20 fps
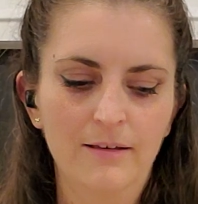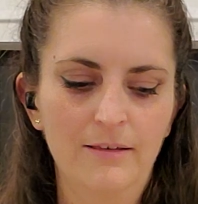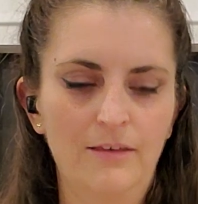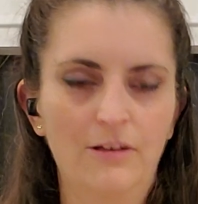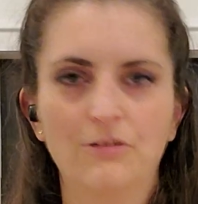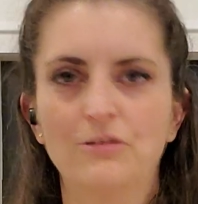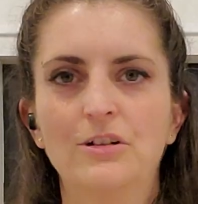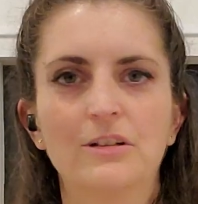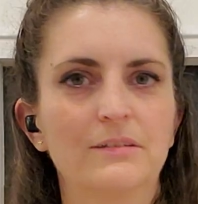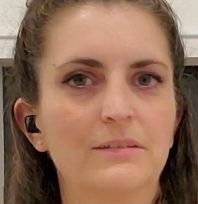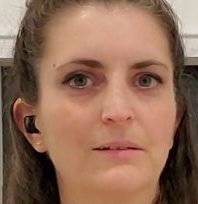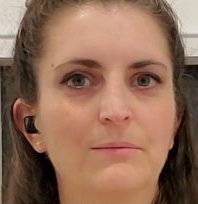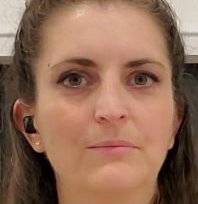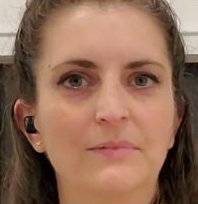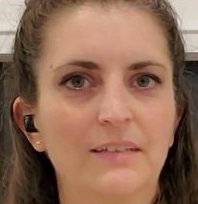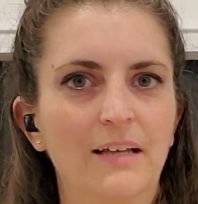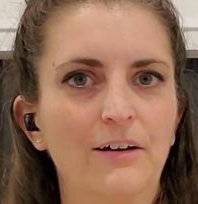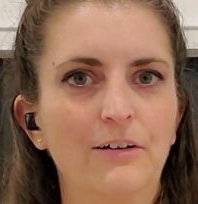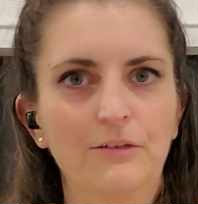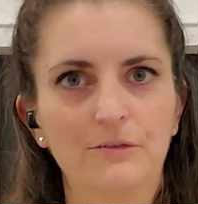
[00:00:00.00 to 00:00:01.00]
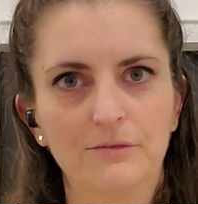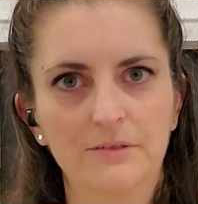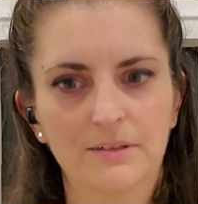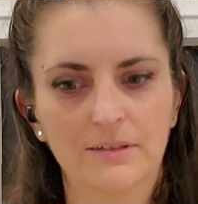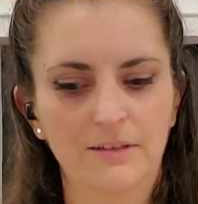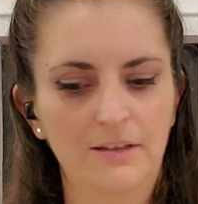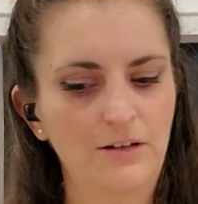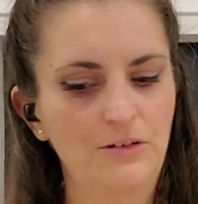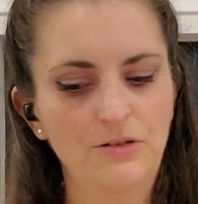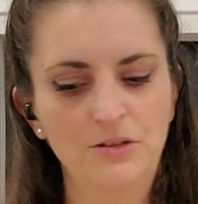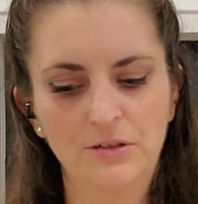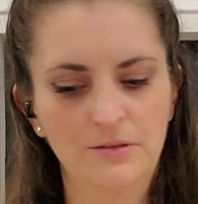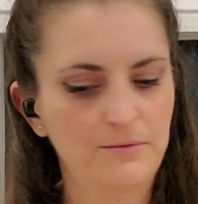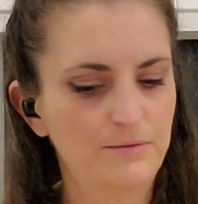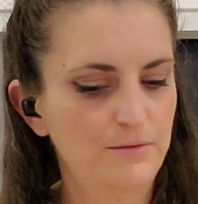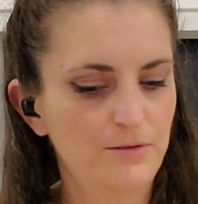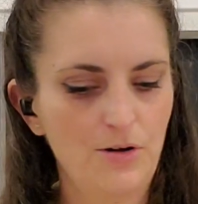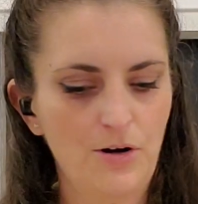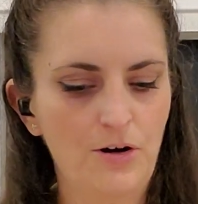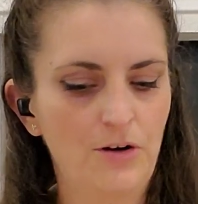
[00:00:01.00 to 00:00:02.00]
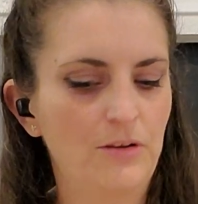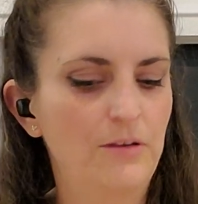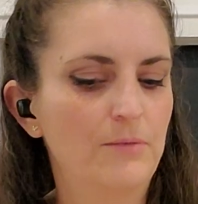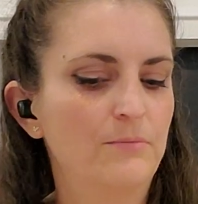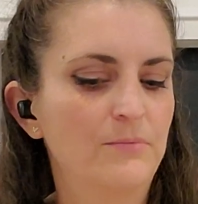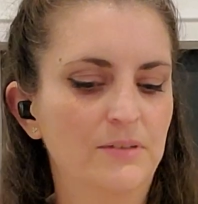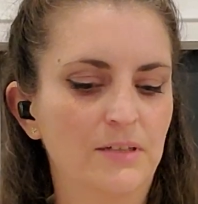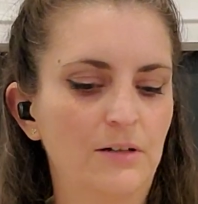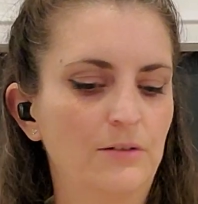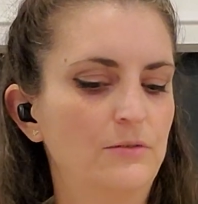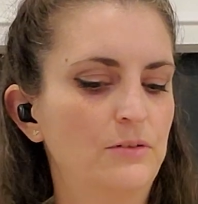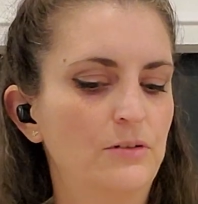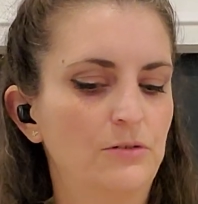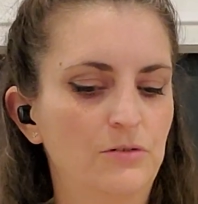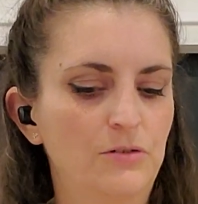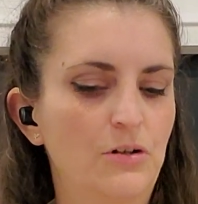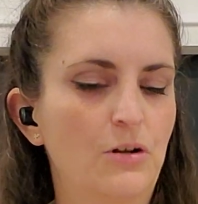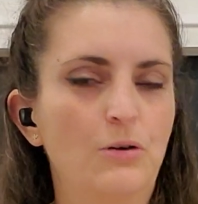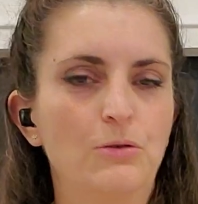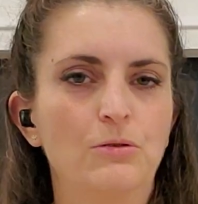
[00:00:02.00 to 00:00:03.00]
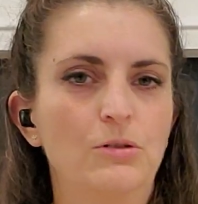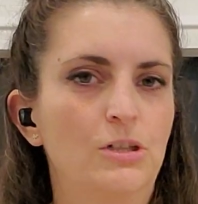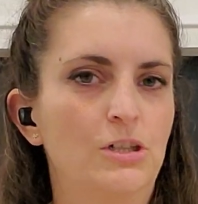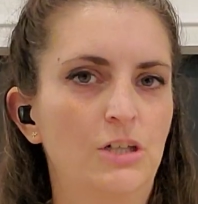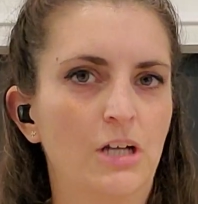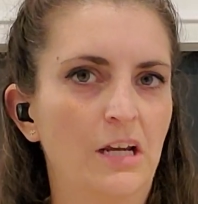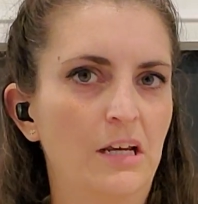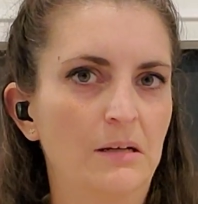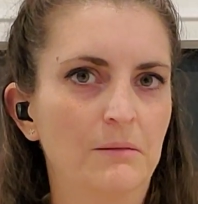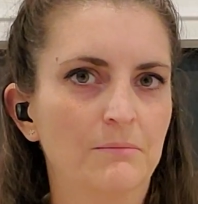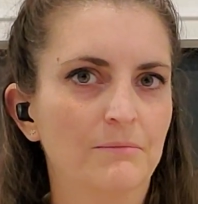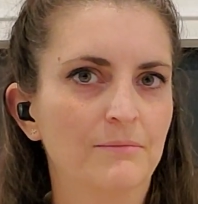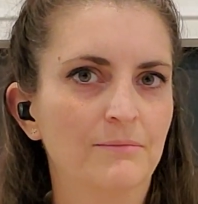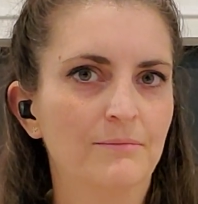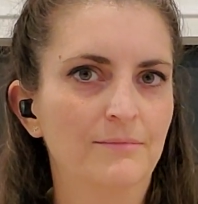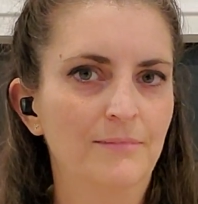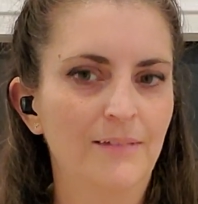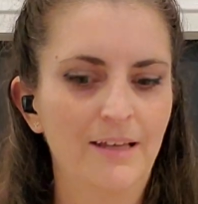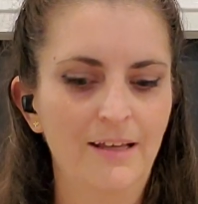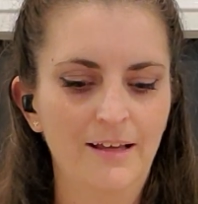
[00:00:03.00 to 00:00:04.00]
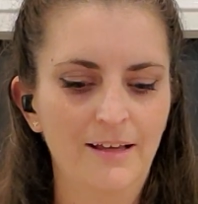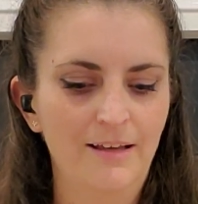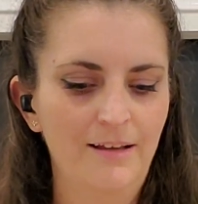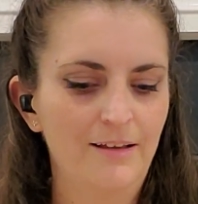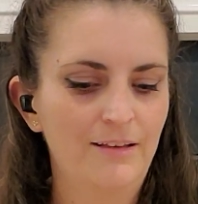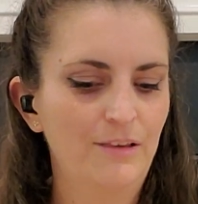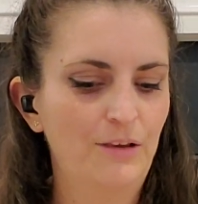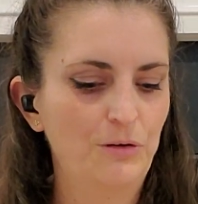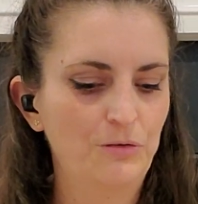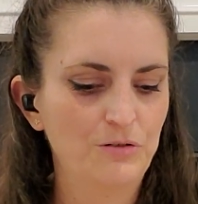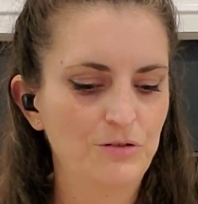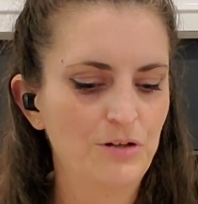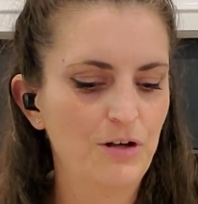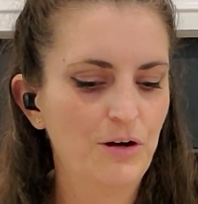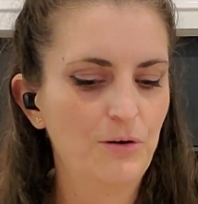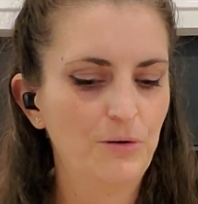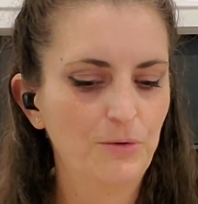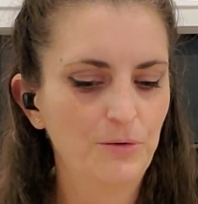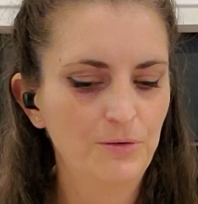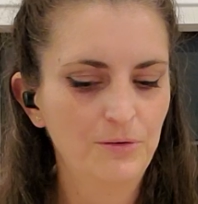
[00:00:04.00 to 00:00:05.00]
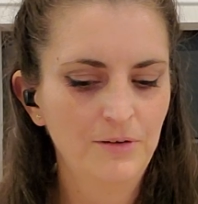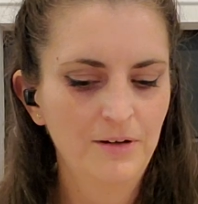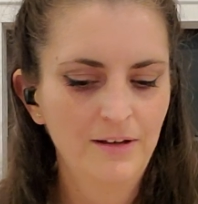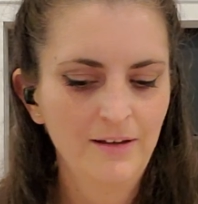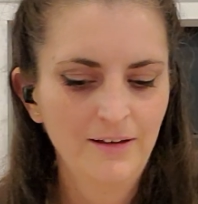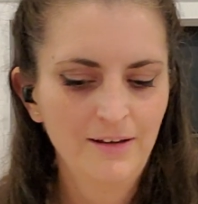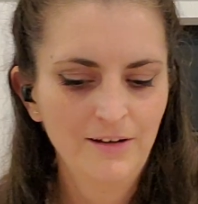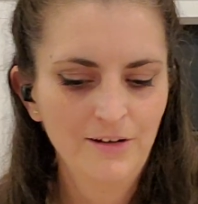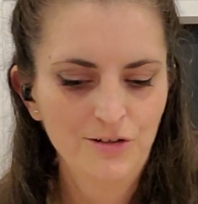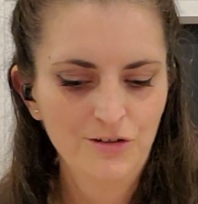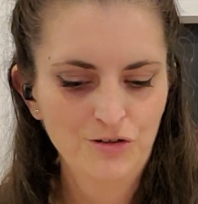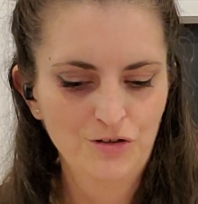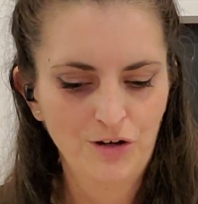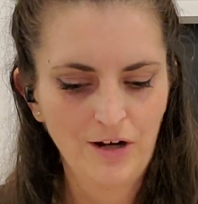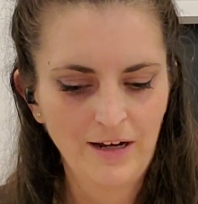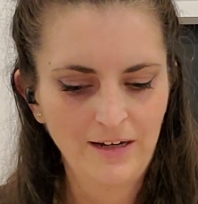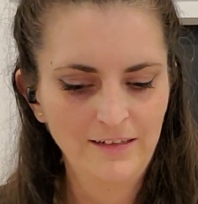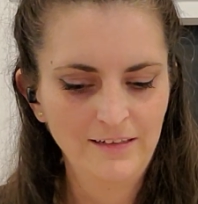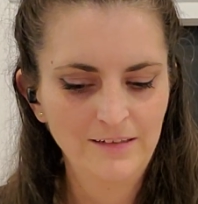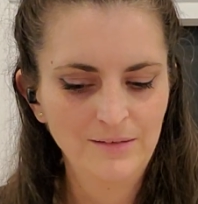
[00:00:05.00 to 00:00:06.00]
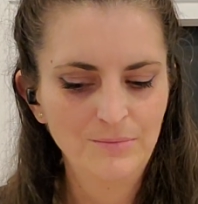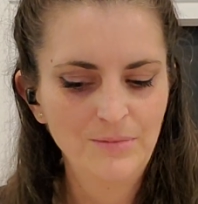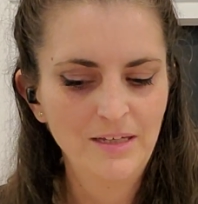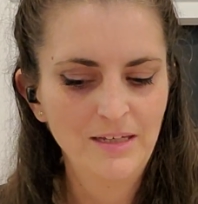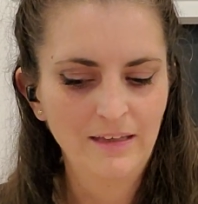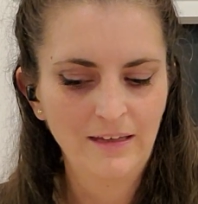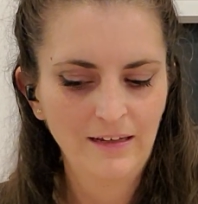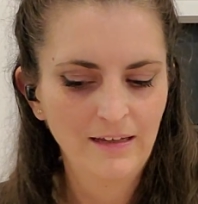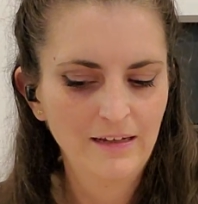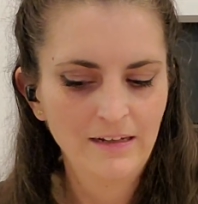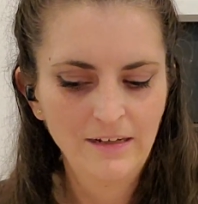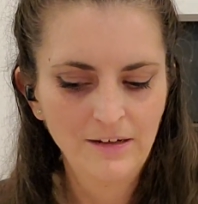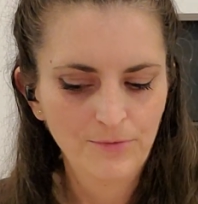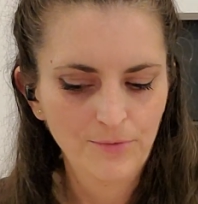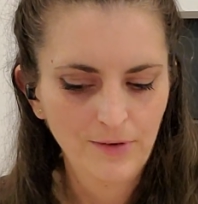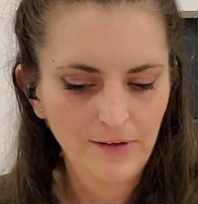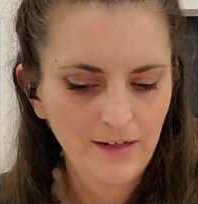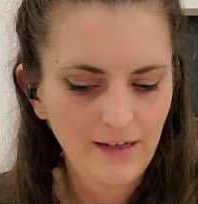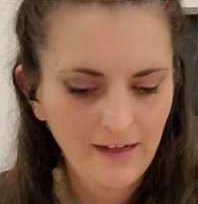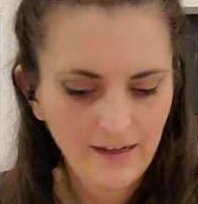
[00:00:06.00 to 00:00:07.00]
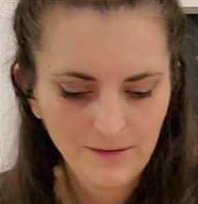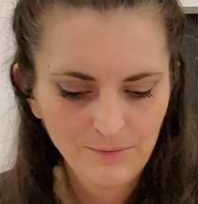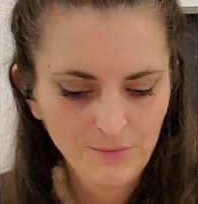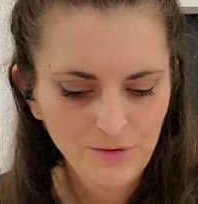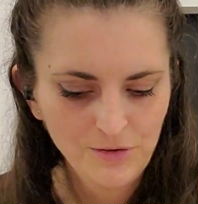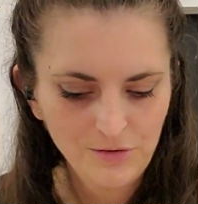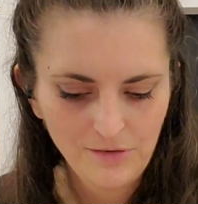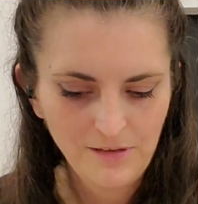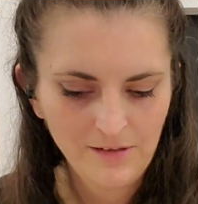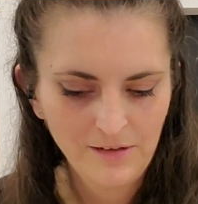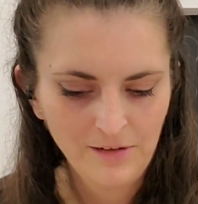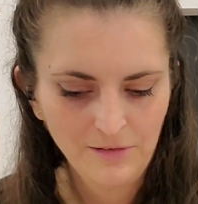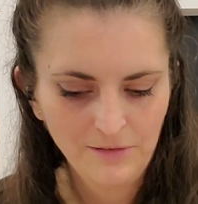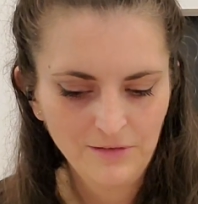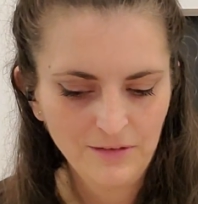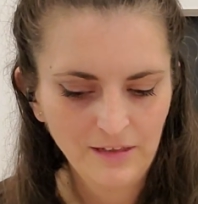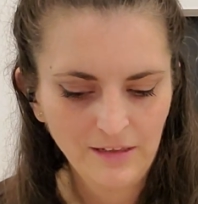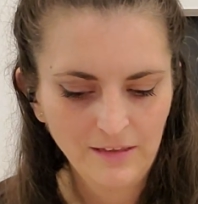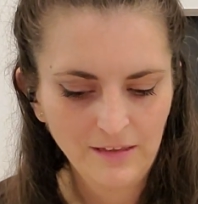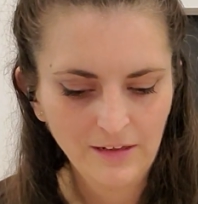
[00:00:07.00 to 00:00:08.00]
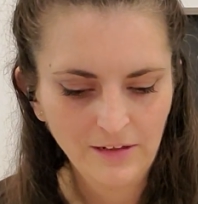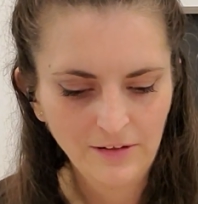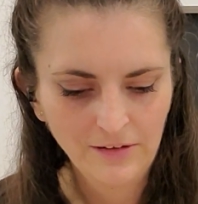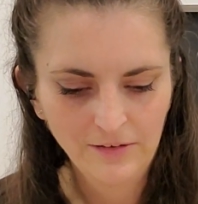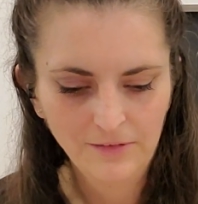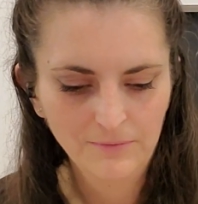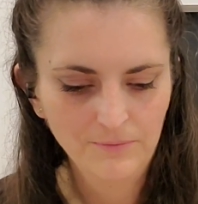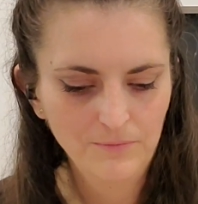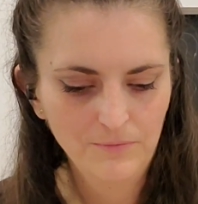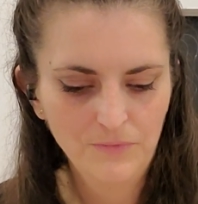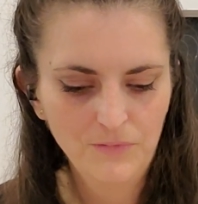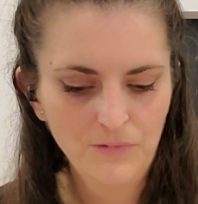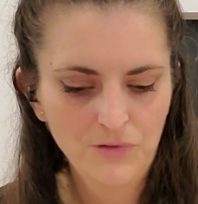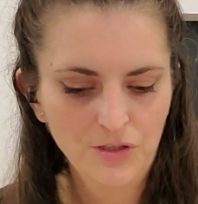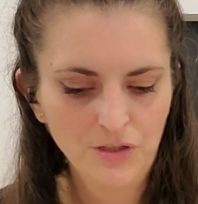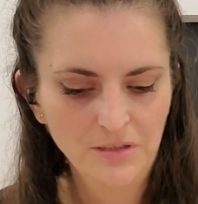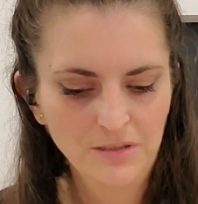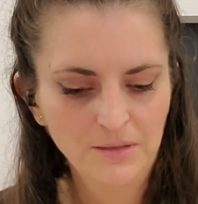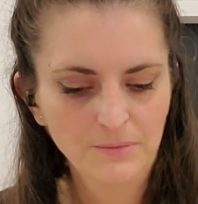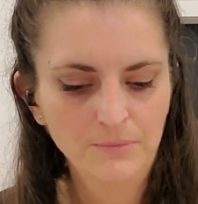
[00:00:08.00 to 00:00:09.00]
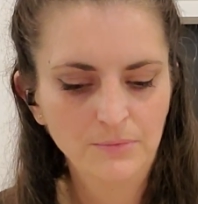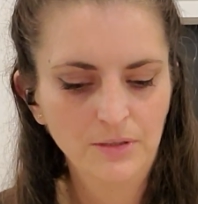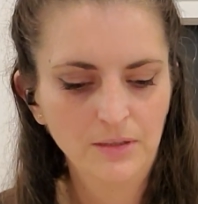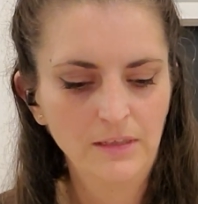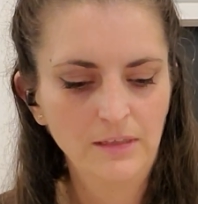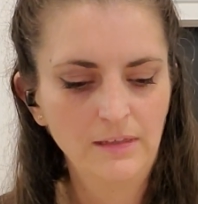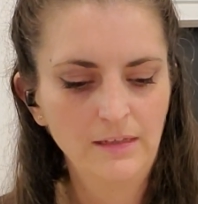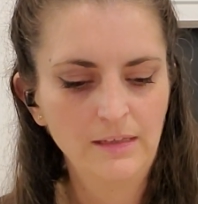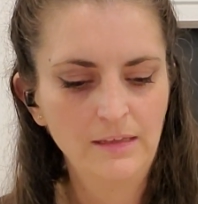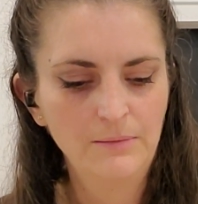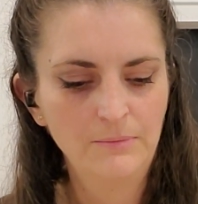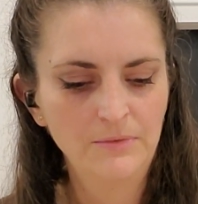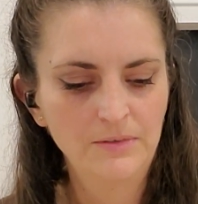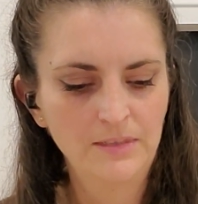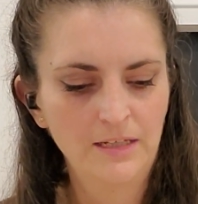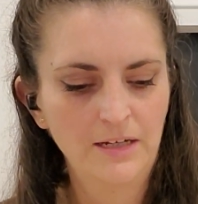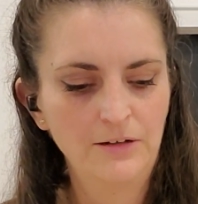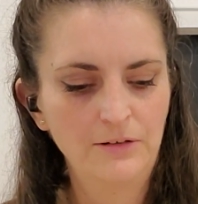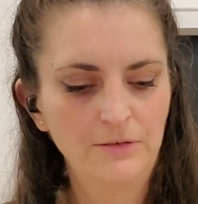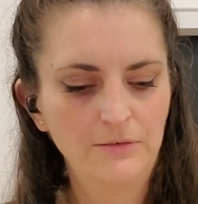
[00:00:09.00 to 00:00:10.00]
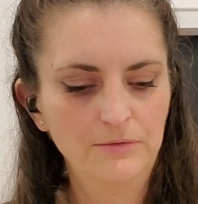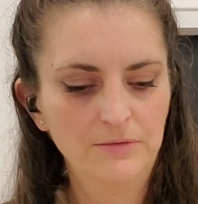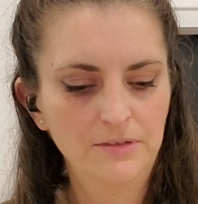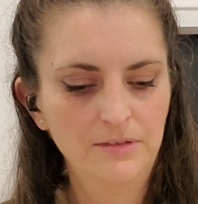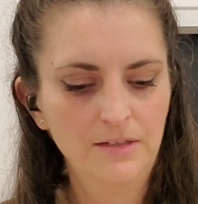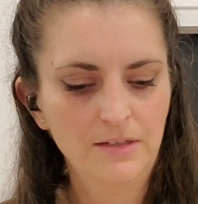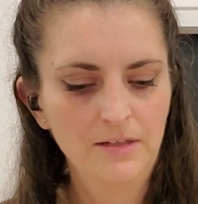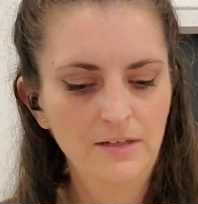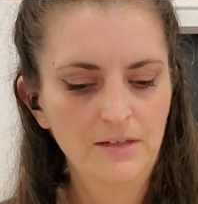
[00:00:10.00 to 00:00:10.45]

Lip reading: They're just themselves. They just are themselves. There's no shame. There's no trying to be like a different animal, you know? It's like they're just completely themselves.